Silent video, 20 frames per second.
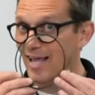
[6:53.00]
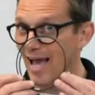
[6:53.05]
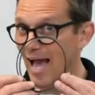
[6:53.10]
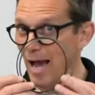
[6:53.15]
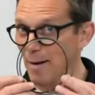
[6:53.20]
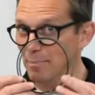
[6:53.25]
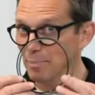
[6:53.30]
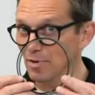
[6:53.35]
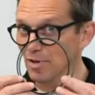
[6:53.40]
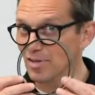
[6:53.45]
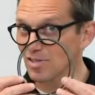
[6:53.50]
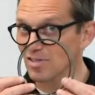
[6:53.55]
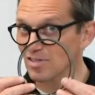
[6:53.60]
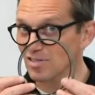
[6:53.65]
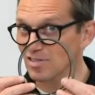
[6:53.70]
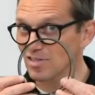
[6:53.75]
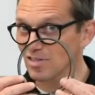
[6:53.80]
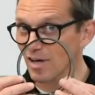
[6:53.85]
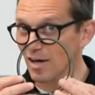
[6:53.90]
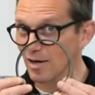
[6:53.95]

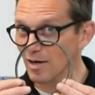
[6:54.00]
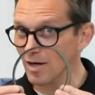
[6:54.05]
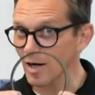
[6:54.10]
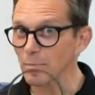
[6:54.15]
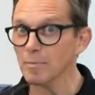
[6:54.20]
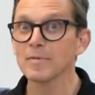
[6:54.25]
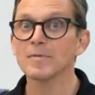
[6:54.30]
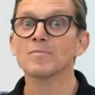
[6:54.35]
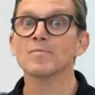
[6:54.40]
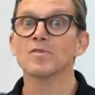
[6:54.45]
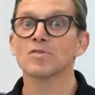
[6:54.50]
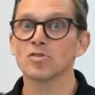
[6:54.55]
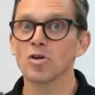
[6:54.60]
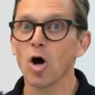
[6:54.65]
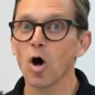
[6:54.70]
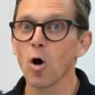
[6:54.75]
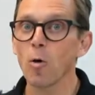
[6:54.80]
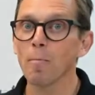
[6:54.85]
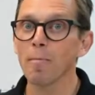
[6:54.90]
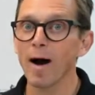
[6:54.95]
gapless setup.
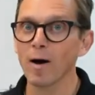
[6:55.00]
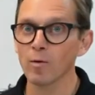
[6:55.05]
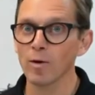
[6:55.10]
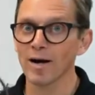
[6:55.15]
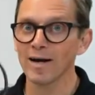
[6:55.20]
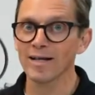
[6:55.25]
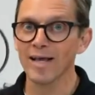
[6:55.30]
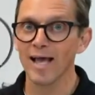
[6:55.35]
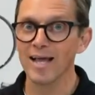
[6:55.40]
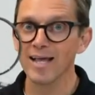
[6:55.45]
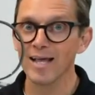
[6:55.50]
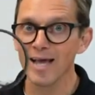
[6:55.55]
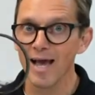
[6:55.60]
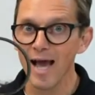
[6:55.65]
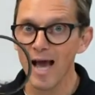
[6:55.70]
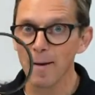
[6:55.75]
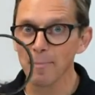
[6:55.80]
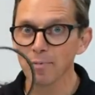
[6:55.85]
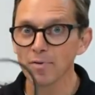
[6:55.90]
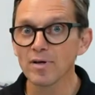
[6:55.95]
So by running a
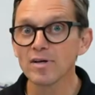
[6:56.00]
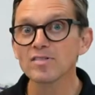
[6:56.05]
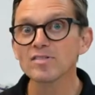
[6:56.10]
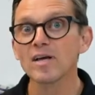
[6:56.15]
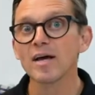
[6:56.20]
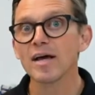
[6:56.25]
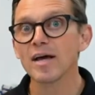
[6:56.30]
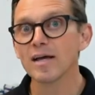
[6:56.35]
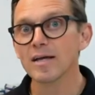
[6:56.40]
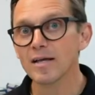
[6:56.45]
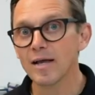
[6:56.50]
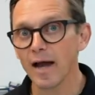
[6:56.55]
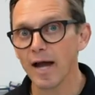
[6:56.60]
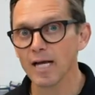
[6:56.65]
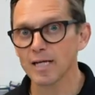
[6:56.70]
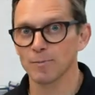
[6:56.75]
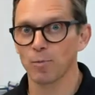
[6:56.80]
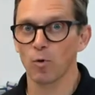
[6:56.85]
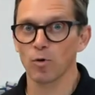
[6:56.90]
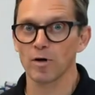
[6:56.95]
gapless
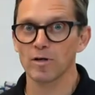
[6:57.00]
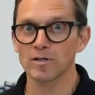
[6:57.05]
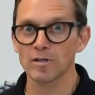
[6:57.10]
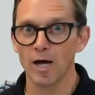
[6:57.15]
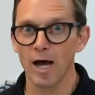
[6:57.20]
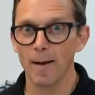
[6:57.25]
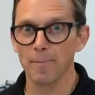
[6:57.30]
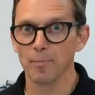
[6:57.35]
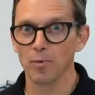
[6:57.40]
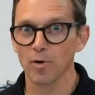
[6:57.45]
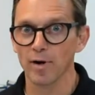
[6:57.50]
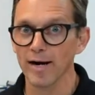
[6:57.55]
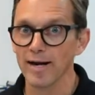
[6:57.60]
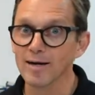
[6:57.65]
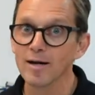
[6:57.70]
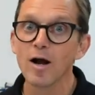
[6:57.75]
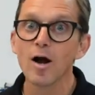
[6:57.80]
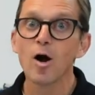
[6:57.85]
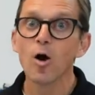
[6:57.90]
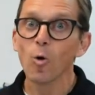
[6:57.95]
gas ported top
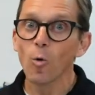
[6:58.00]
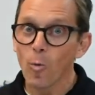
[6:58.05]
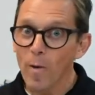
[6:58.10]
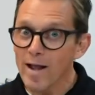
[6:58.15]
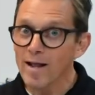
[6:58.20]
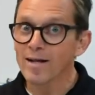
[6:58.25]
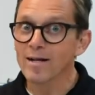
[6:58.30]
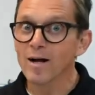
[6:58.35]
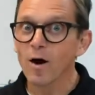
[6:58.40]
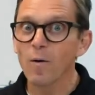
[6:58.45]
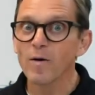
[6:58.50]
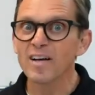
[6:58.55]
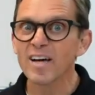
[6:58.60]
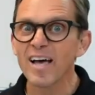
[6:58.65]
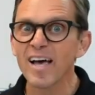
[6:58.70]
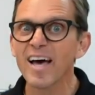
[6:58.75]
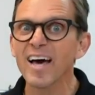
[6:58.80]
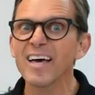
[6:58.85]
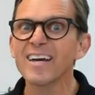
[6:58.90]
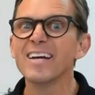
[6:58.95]
ring, we can go
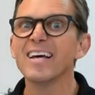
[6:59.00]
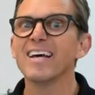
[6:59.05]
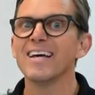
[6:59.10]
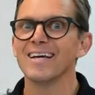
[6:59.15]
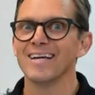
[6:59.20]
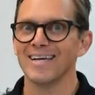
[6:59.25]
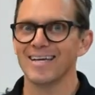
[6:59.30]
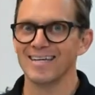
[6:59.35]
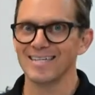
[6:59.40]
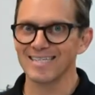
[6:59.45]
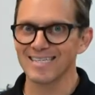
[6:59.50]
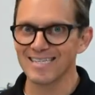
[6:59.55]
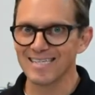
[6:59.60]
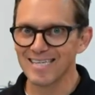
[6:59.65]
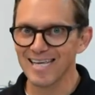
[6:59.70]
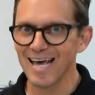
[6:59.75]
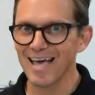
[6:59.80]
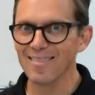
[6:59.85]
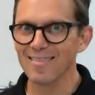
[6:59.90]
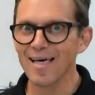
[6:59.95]
ahead and
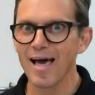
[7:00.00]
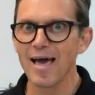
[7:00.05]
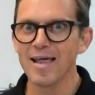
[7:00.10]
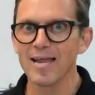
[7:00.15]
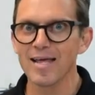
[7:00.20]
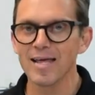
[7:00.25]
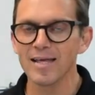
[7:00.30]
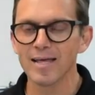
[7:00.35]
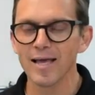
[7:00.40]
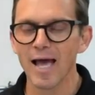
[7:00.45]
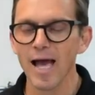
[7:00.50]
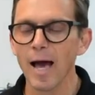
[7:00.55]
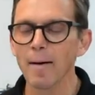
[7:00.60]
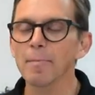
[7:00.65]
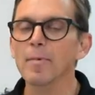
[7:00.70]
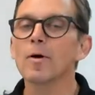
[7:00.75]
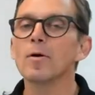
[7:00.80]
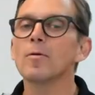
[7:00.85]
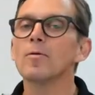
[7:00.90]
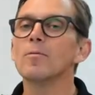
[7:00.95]
set that end
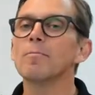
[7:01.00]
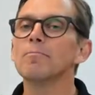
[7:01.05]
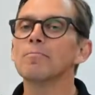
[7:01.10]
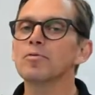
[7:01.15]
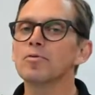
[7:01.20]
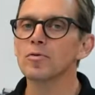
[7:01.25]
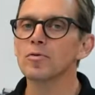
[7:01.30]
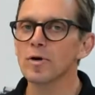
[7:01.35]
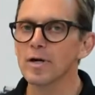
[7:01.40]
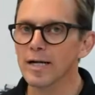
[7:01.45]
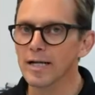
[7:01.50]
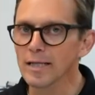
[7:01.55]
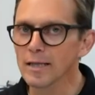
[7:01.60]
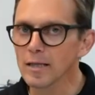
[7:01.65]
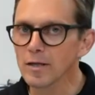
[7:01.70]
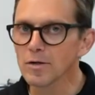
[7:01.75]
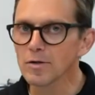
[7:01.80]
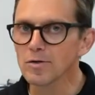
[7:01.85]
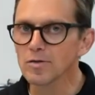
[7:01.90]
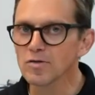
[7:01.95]
gap
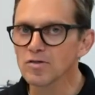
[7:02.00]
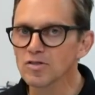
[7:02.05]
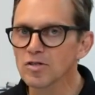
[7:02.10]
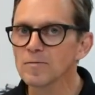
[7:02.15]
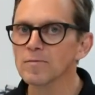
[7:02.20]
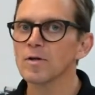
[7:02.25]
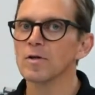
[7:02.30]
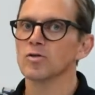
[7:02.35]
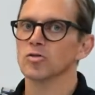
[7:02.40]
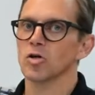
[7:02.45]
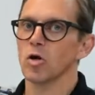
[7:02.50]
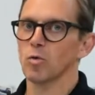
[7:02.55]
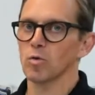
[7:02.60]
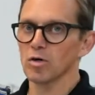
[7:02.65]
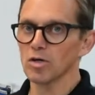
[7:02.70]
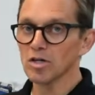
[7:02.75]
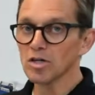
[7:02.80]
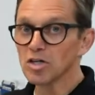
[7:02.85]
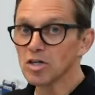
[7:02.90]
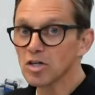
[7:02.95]
pretty loose,
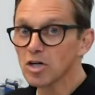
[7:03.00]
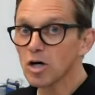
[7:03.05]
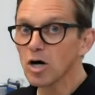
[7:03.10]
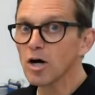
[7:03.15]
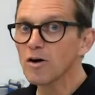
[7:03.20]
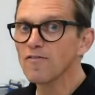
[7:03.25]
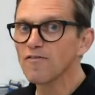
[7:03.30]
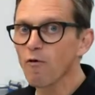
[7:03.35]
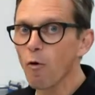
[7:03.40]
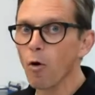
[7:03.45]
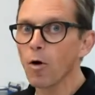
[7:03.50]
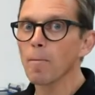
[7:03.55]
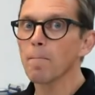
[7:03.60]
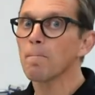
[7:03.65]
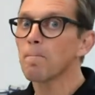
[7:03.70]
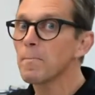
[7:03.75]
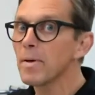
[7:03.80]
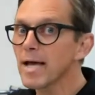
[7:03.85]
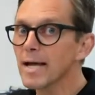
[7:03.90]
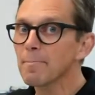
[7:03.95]
so we're good
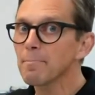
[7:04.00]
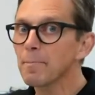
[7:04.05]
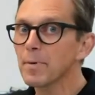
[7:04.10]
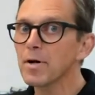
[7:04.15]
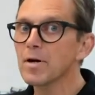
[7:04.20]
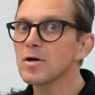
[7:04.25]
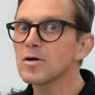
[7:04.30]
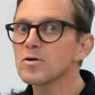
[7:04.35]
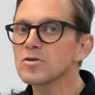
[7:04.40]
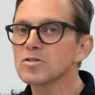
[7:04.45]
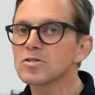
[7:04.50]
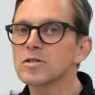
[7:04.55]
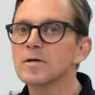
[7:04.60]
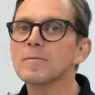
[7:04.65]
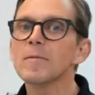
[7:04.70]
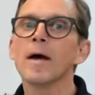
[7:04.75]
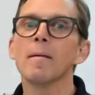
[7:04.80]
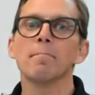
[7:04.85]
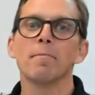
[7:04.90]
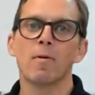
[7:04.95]
for big
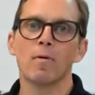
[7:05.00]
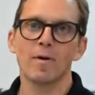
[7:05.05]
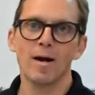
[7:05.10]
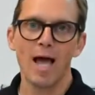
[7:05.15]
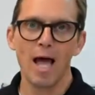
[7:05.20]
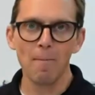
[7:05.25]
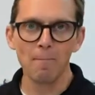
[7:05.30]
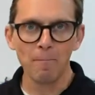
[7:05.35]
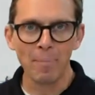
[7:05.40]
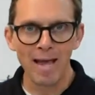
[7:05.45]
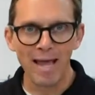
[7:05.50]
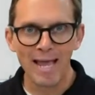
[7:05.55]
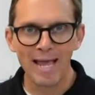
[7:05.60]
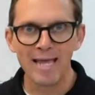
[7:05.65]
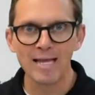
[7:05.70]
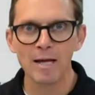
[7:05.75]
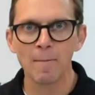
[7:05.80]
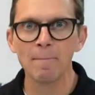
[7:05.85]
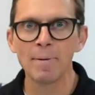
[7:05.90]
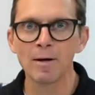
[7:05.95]
boost, but we're not
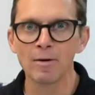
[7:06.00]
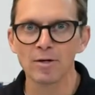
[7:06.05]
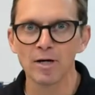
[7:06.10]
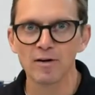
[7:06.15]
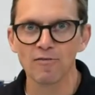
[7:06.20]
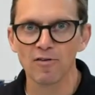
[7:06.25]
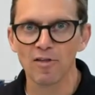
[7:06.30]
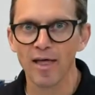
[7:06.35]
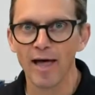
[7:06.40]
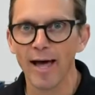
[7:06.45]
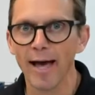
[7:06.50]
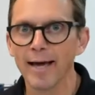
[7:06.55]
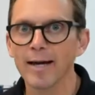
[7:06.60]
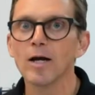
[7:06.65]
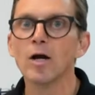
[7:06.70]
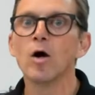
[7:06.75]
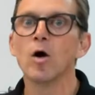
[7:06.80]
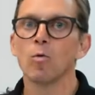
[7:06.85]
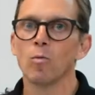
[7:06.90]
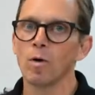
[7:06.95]
paying a penalty for
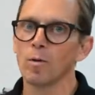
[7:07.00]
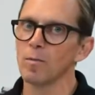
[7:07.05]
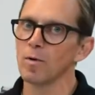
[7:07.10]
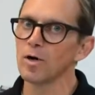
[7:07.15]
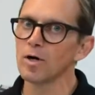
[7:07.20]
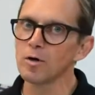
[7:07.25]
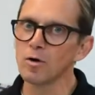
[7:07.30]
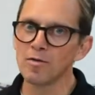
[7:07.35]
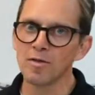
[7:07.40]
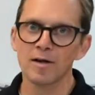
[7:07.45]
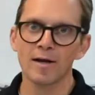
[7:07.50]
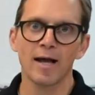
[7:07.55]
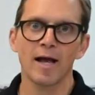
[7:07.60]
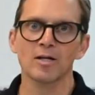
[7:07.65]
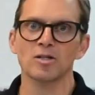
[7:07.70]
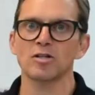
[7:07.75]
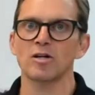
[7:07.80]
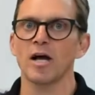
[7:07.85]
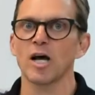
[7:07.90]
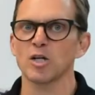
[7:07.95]
that when we're doing the
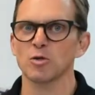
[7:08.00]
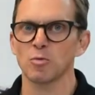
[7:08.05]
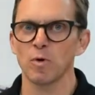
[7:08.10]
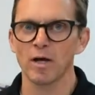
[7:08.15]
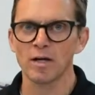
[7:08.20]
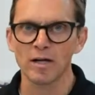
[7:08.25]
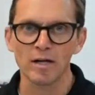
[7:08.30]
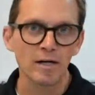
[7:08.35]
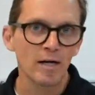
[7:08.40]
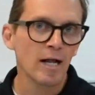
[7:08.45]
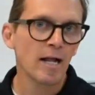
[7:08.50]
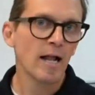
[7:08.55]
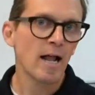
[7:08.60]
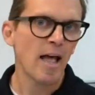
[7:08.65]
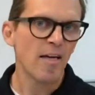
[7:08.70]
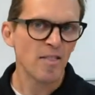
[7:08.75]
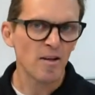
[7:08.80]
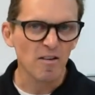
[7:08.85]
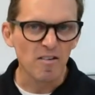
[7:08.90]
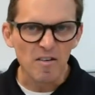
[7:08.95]
naturally aspirated
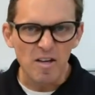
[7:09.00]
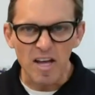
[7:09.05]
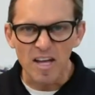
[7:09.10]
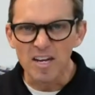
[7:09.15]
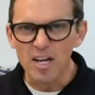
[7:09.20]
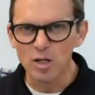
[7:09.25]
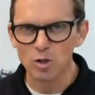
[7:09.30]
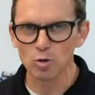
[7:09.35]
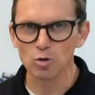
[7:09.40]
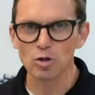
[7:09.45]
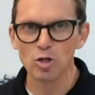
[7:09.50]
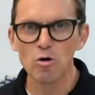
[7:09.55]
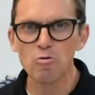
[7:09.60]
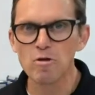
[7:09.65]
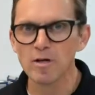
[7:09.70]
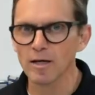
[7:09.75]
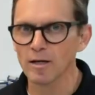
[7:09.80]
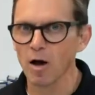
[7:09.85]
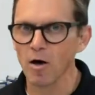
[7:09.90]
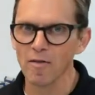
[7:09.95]
and the initial
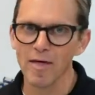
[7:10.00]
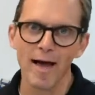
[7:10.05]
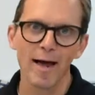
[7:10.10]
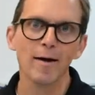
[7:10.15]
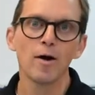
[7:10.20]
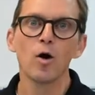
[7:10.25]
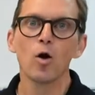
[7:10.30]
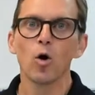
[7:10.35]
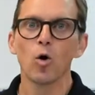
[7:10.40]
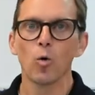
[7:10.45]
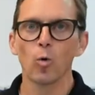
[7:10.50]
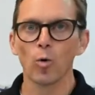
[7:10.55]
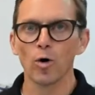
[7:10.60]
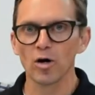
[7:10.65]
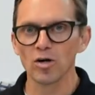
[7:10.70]
tuning and all that.